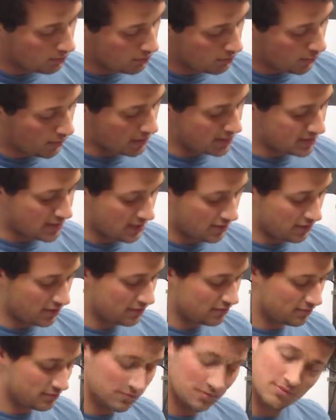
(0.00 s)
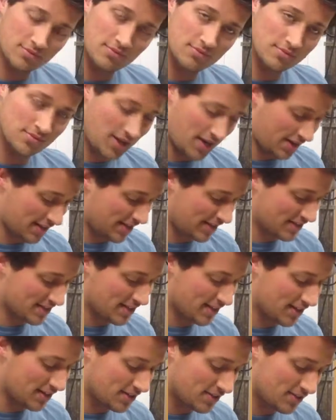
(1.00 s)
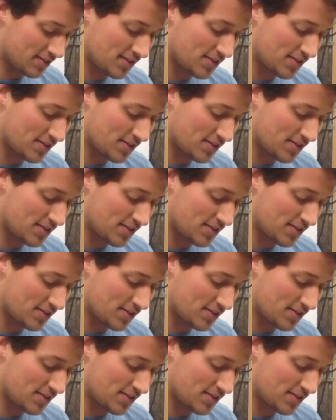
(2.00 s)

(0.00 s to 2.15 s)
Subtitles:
weight saving techniques that